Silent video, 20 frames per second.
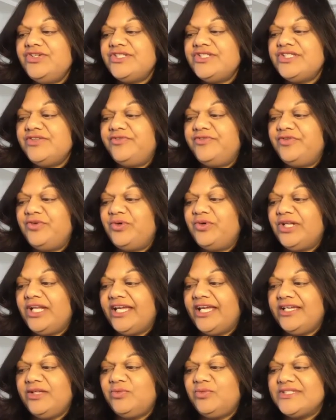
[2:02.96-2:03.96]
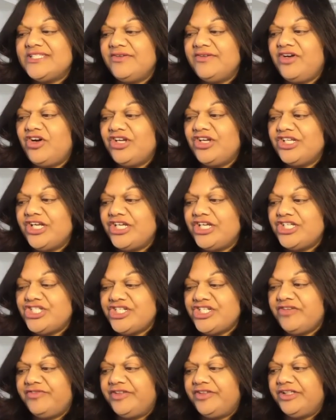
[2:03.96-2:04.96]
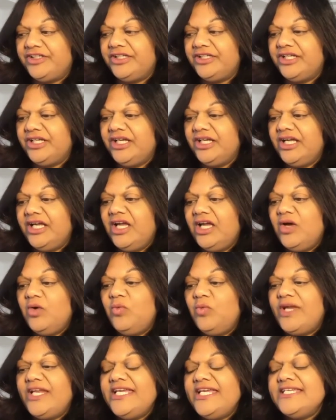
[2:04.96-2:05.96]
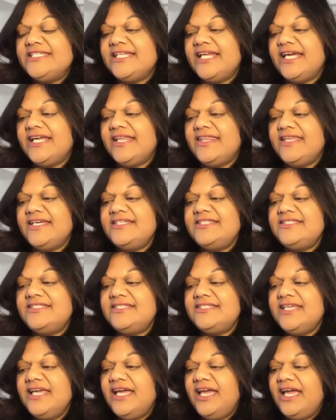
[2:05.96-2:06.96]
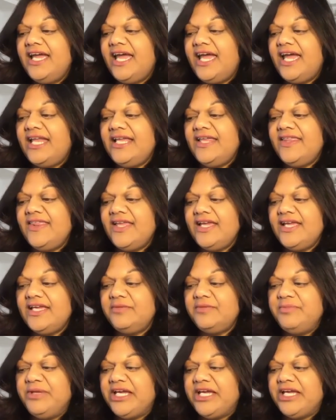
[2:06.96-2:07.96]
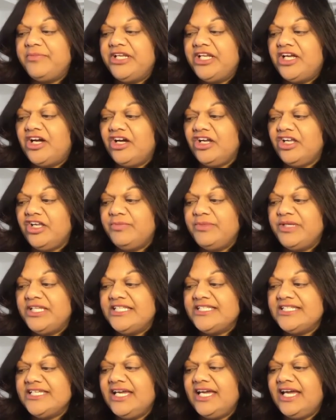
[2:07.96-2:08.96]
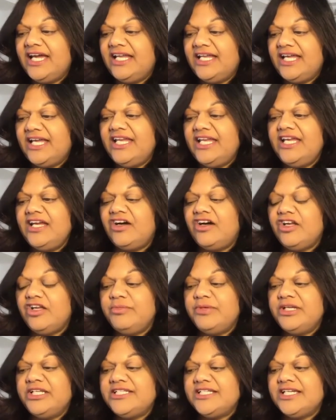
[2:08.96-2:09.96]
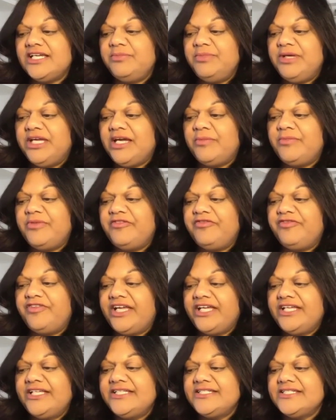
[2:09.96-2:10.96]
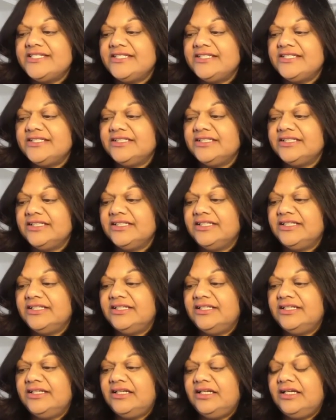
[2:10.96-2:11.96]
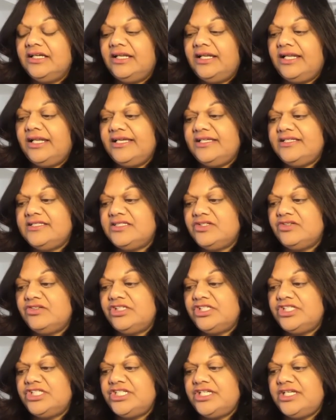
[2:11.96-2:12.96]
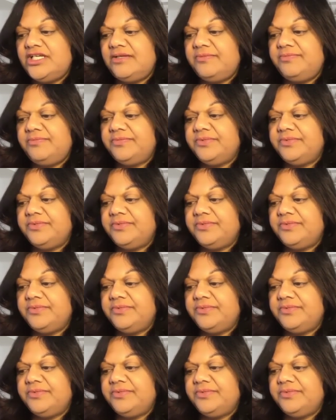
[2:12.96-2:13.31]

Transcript: the fork like it was a, a shovel. When he's like this, anything can become an argument, and any argument can become a fight. Like salt cheap.